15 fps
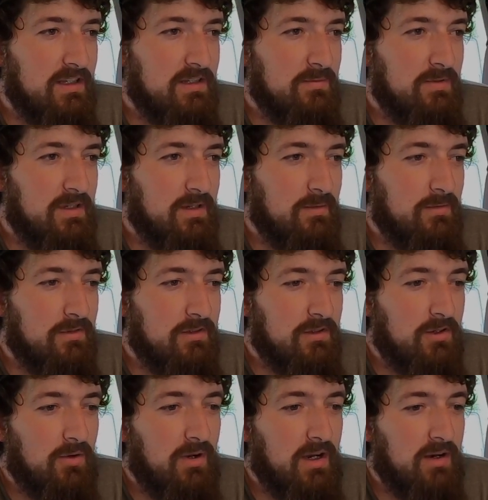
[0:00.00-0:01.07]
to be able to
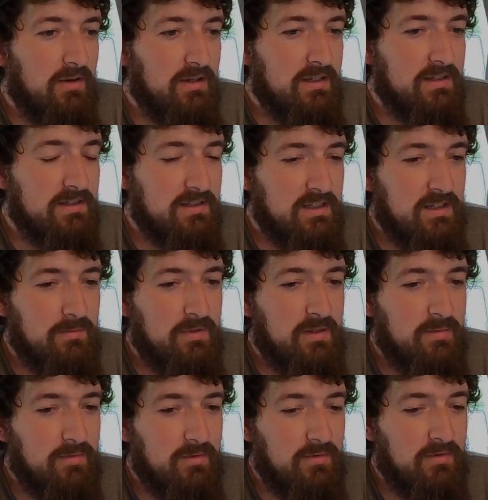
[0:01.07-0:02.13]
go out and to see
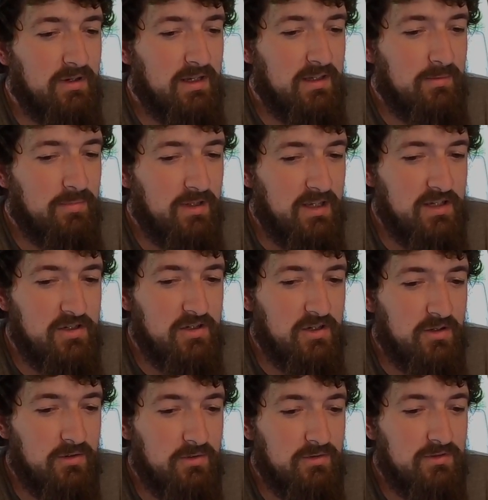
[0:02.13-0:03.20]
people and to play
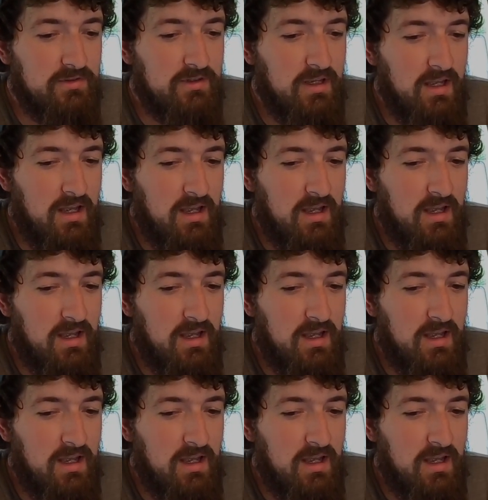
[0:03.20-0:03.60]
shows